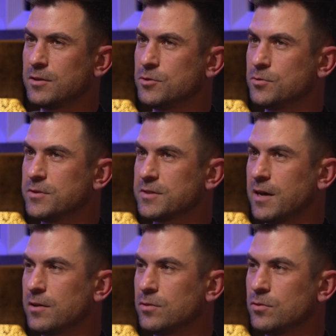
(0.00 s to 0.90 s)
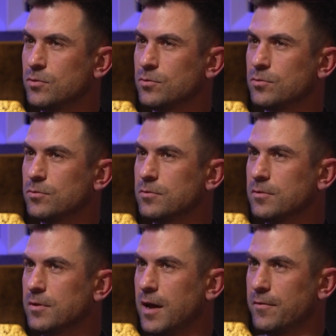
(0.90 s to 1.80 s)
did you decide to
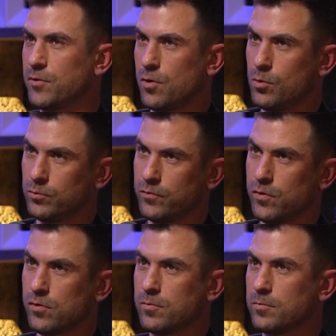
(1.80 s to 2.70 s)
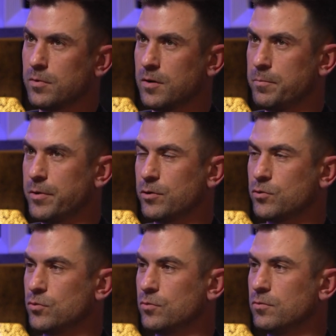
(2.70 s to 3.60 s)
have your own firm compared
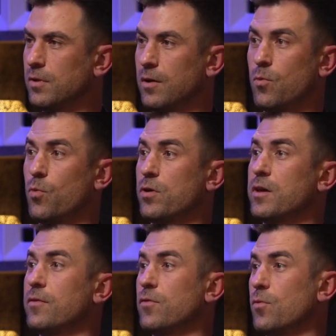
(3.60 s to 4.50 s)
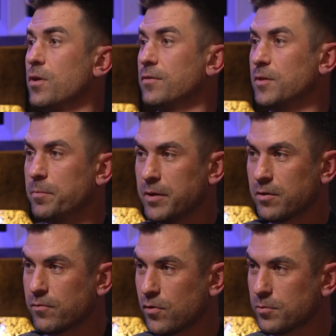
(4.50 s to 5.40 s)
to like working for one of the
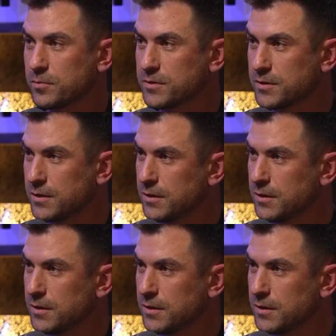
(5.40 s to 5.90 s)
bigger firms?